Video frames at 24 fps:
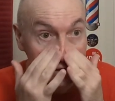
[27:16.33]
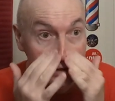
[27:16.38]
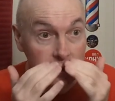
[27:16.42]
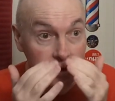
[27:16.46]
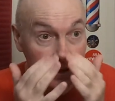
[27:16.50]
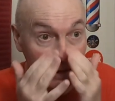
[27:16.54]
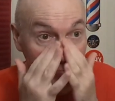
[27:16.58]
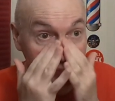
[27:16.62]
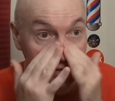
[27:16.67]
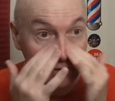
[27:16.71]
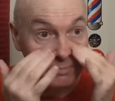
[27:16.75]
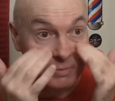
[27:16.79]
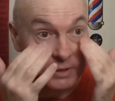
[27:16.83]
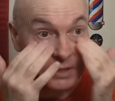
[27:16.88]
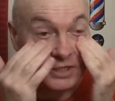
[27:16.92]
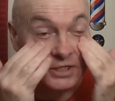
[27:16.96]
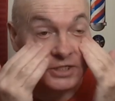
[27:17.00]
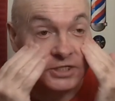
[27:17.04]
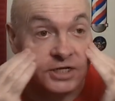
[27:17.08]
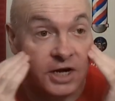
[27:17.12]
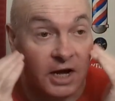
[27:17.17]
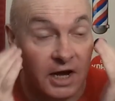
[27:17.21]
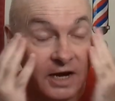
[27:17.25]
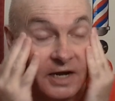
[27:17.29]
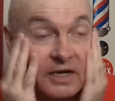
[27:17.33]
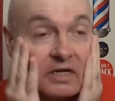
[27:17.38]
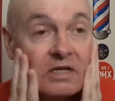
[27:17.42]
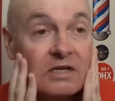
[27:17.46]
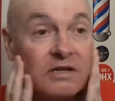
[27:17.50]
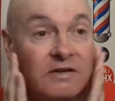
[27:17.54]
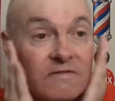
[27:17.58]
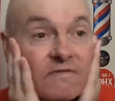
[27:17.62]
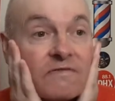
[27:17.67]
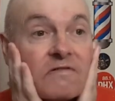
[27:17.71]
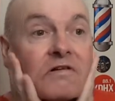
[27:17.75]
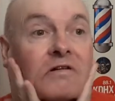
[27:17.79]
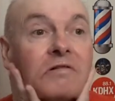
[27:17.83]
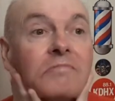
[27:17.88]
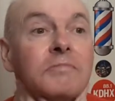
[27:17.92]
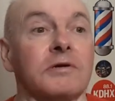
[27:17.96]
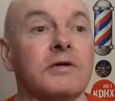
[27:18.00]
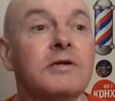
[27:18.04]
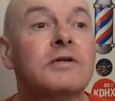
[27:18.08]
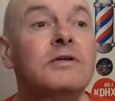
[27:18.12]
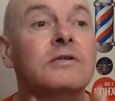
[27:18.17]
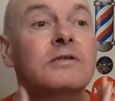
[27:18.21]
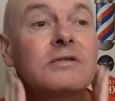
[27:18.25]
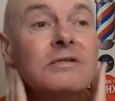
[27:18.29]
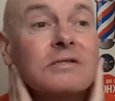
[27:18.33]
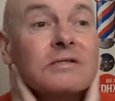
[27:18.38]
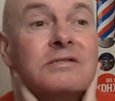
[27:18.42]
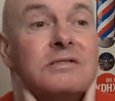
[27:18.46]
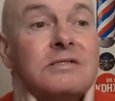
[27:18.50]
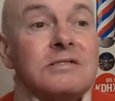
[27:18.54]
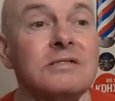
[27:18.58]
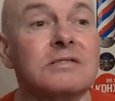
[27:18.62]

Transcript: So I'm gonna be shiny for a minute.